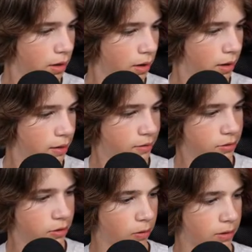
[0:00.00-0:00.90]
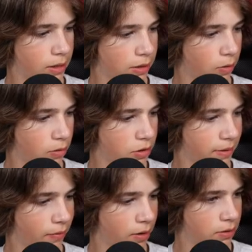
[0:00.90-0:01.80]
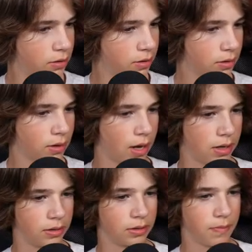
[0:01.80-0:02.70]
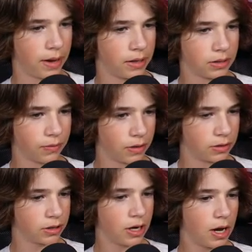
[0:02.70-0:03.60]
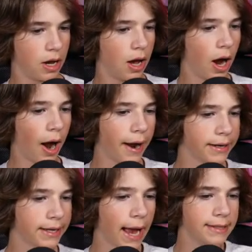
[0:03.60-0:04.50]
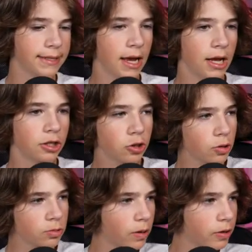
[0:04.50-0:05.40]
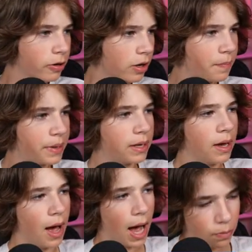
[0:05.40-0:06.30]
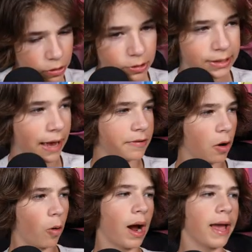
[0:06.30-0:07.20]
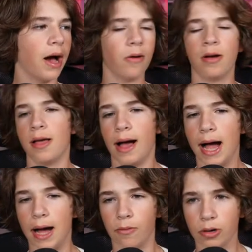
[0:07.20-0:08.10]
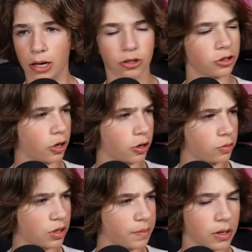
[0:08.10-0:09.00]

It's a joke, because I know how to speak French. And Manny's French. Alright, guys. Choose which one you're going to be. I will do 7 or IO. Uh, we're not too sure who's going to be who